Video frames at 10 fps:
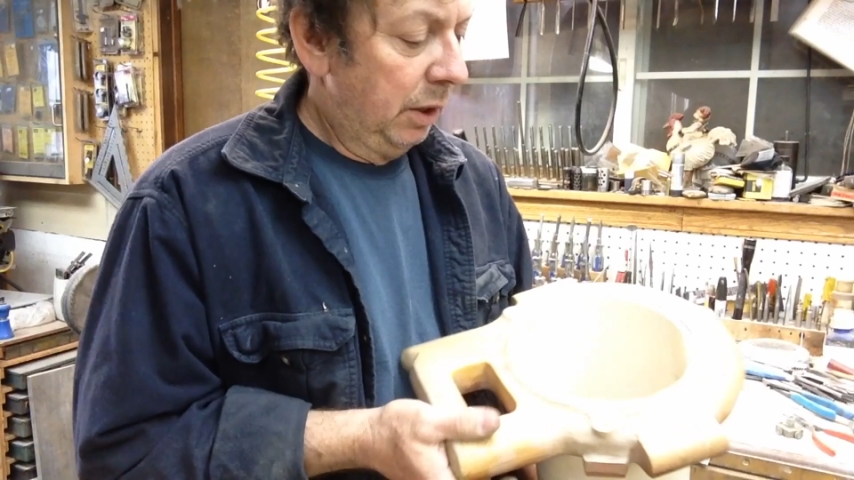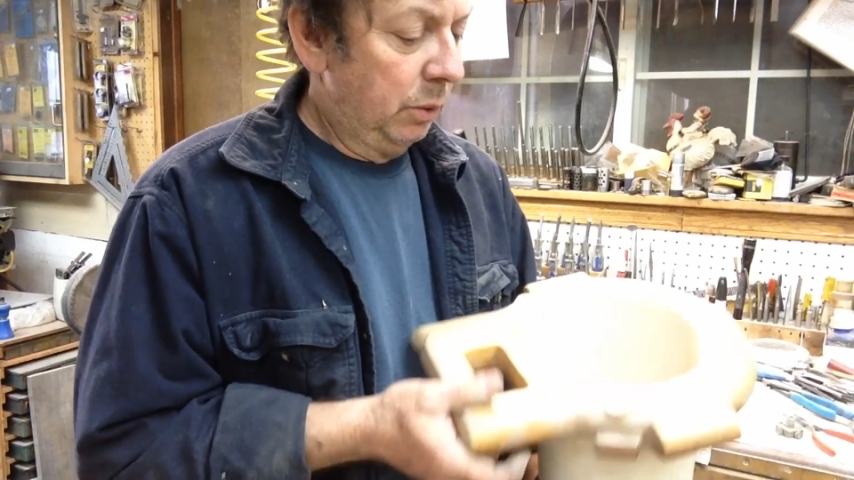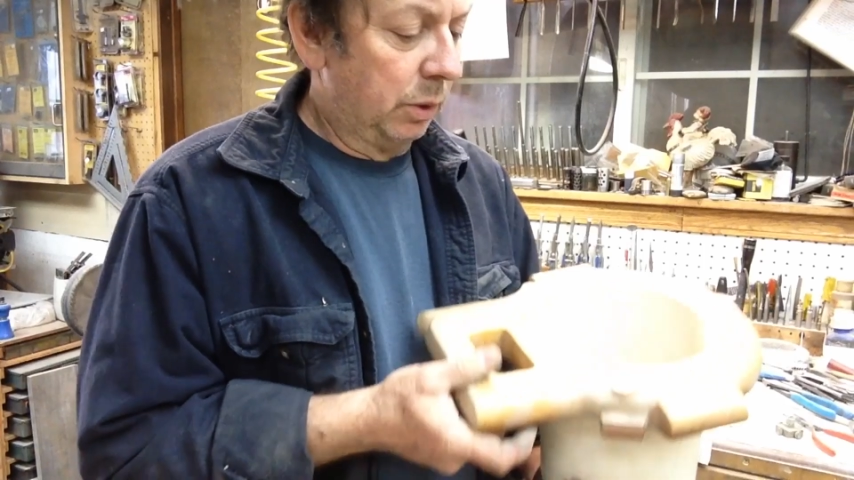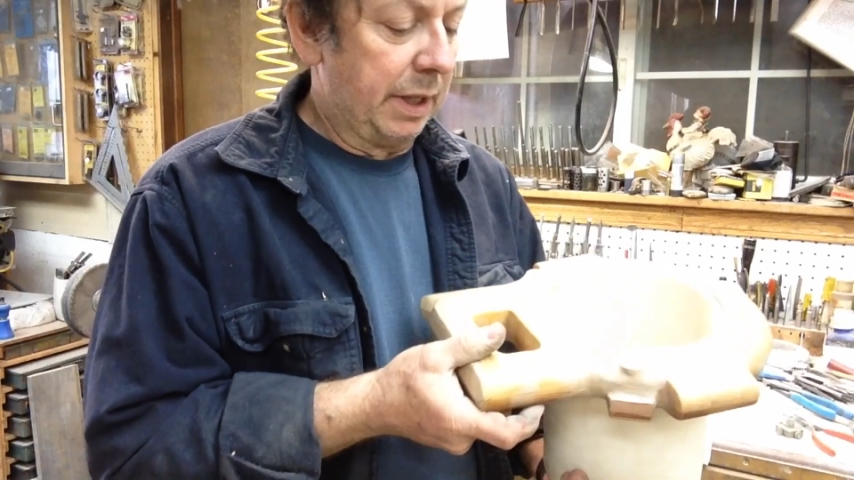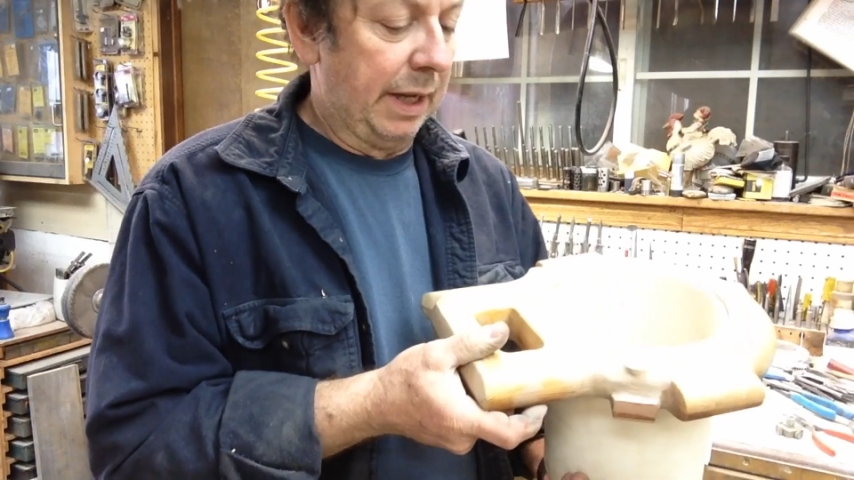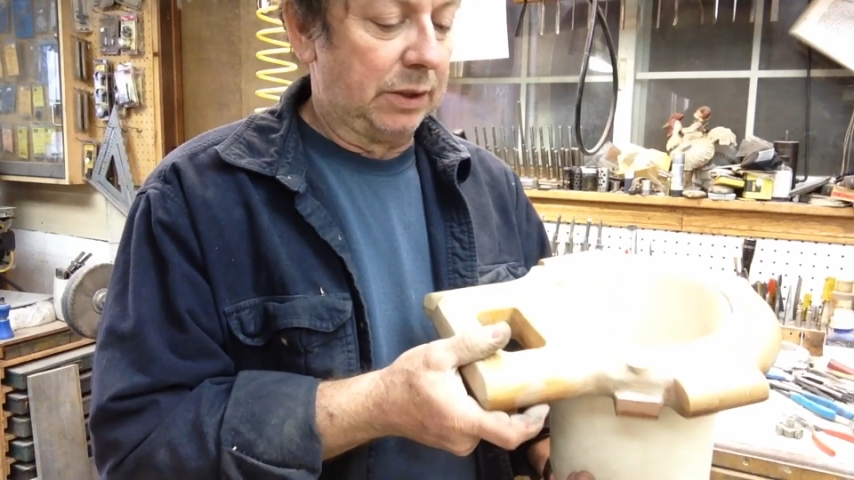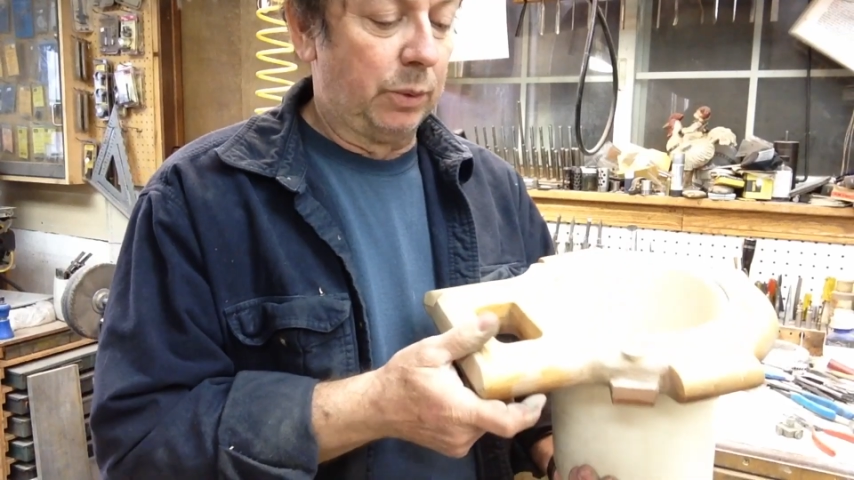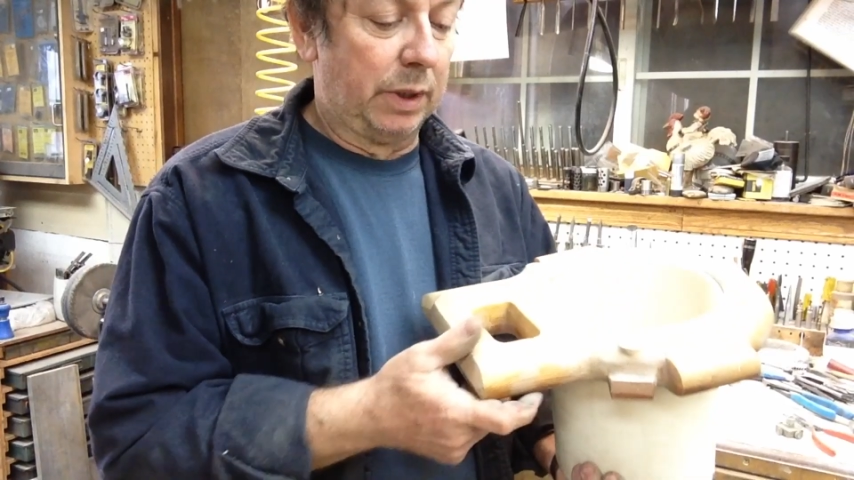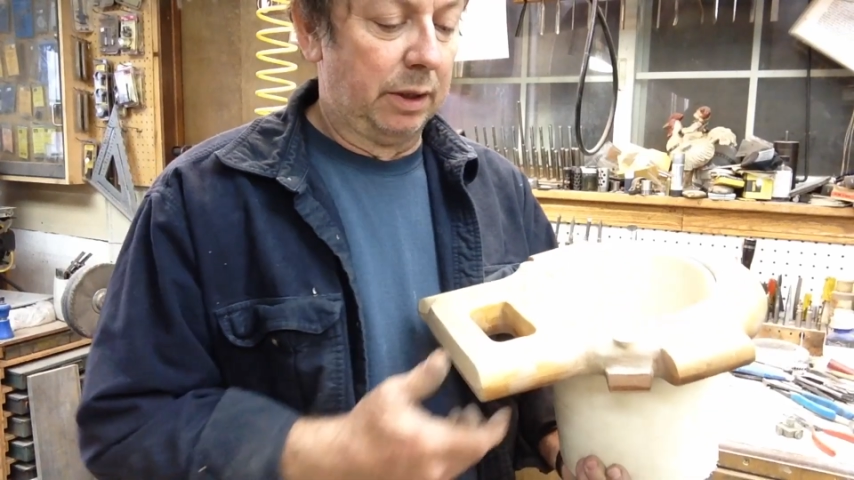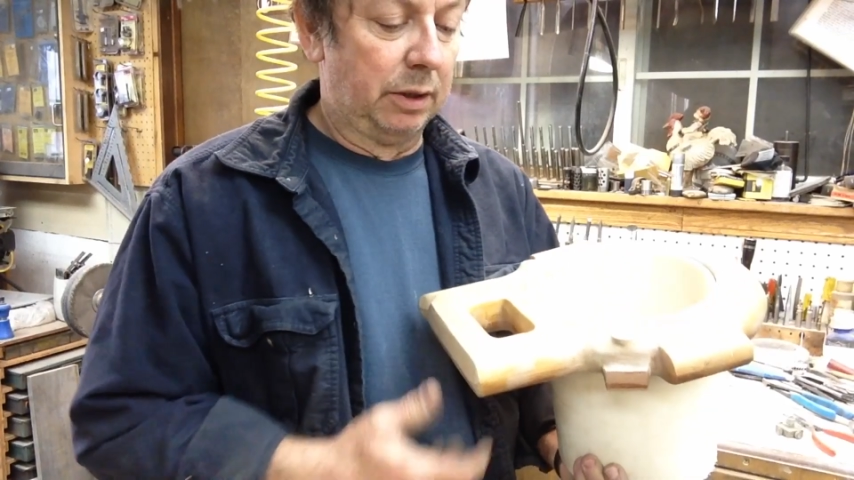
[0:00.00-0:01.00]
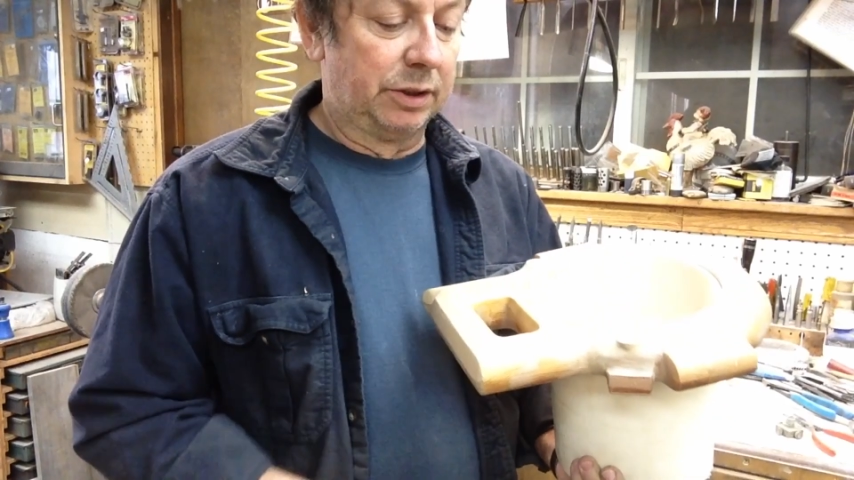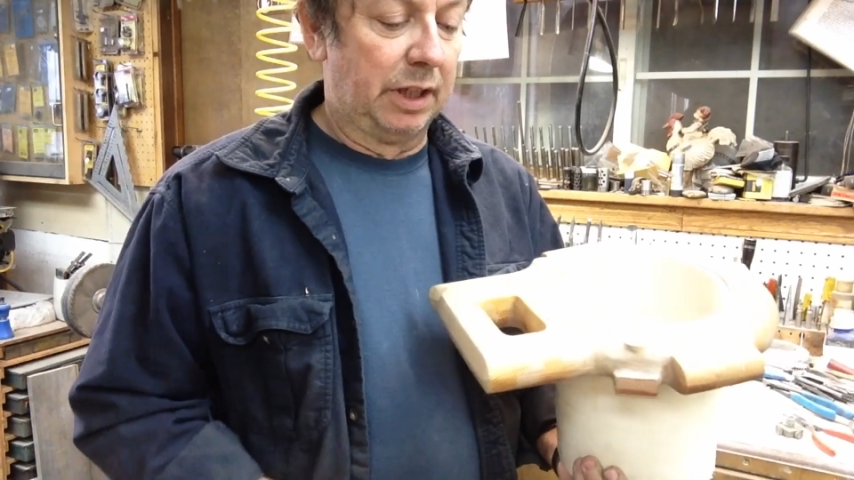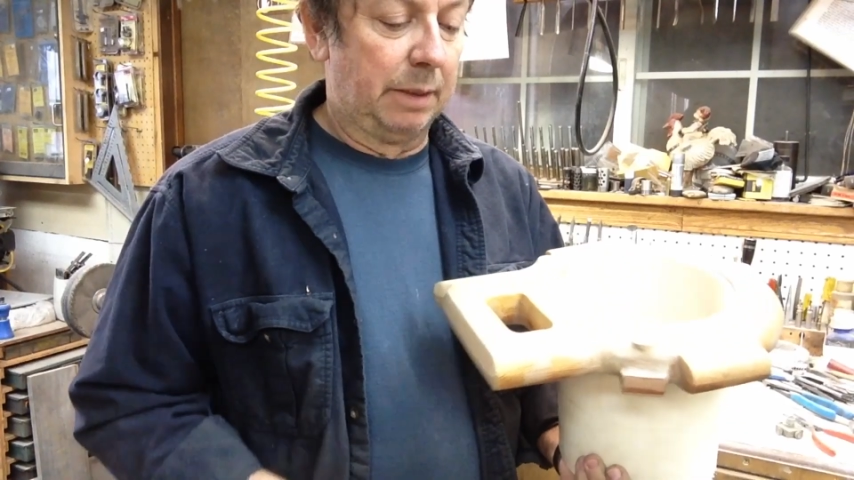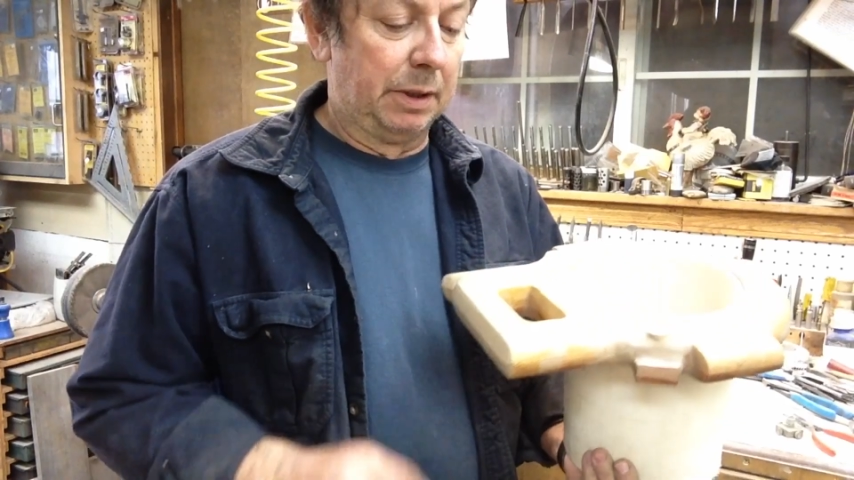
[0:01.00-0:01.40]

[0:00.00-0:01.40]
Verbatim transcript: We'll cast one of those up,